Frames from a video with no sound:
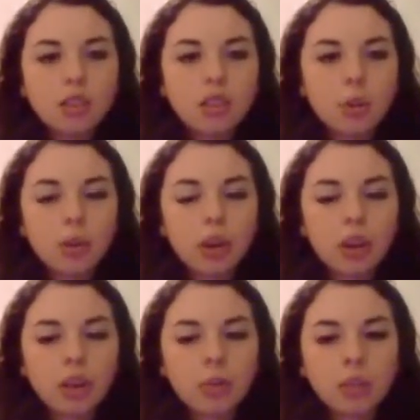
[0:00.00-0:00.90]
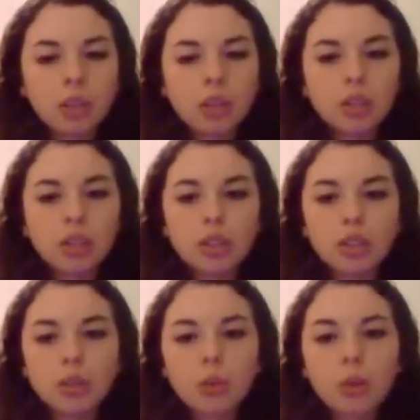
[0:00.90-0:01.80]
somewhere. It went
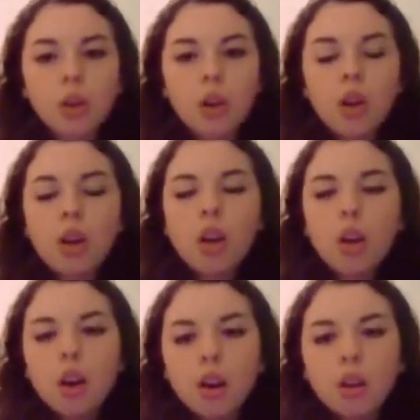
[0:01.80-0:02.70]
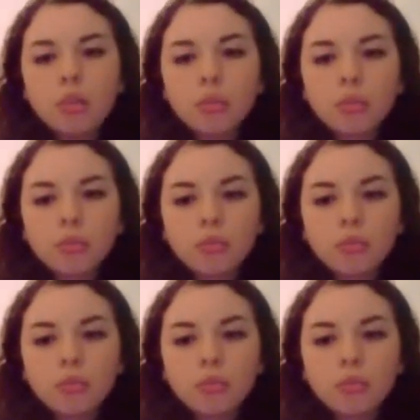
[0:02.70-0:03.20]
askew. Because